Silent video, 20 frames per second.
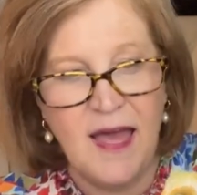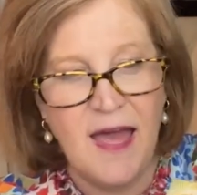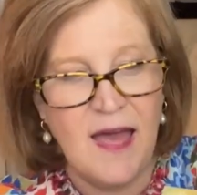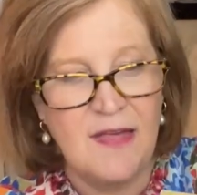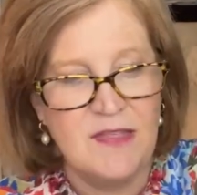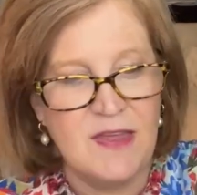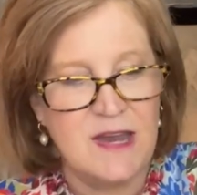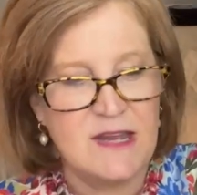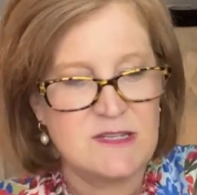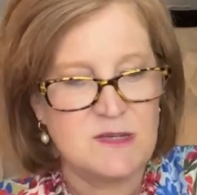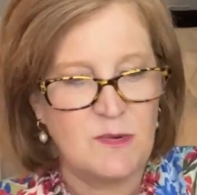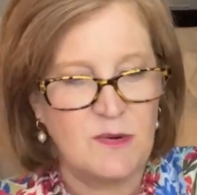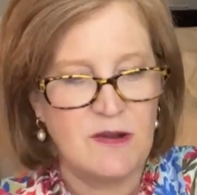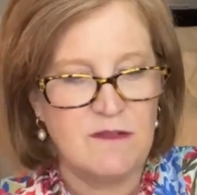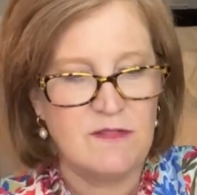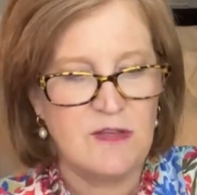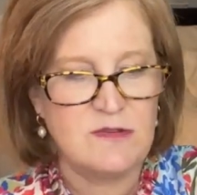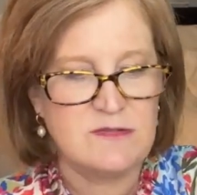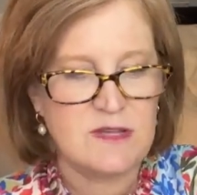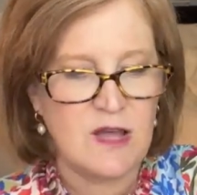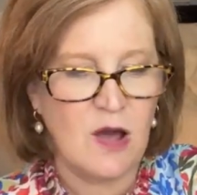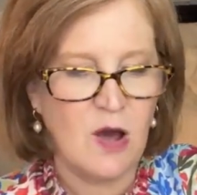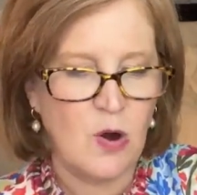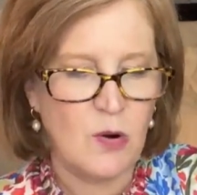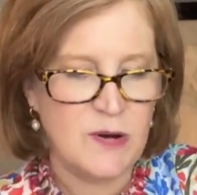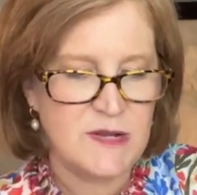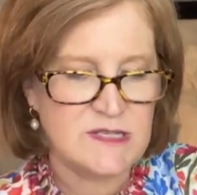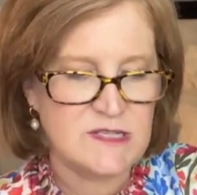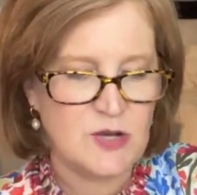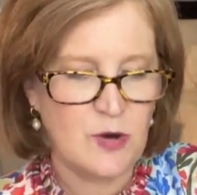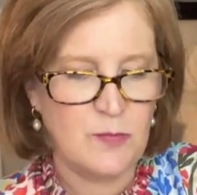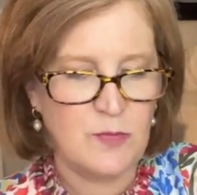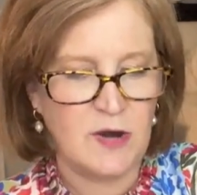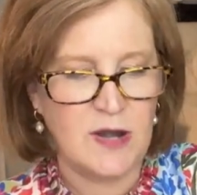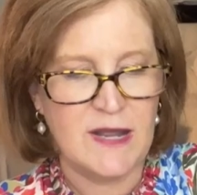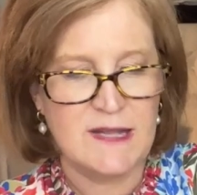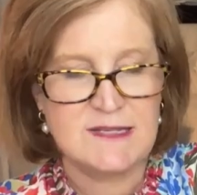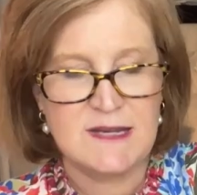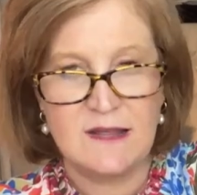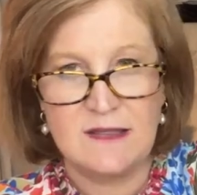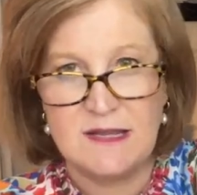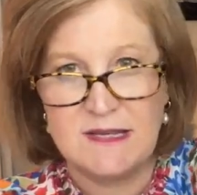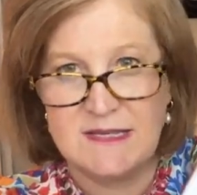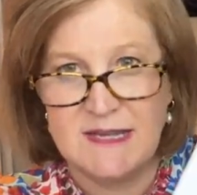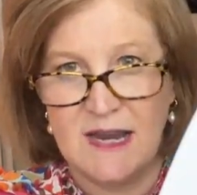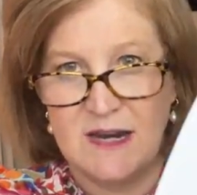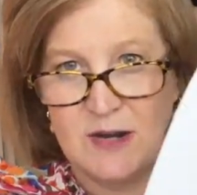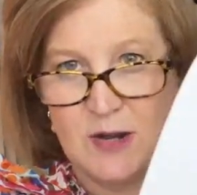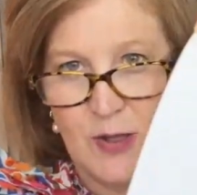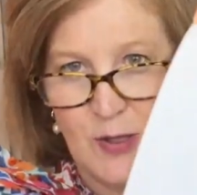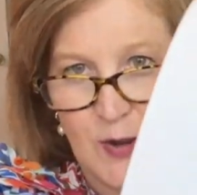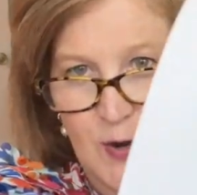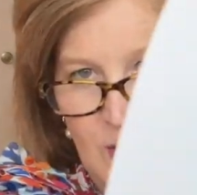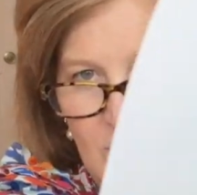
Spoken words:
And then it's one of those, oh, it's so pretty. It's got the sand dollar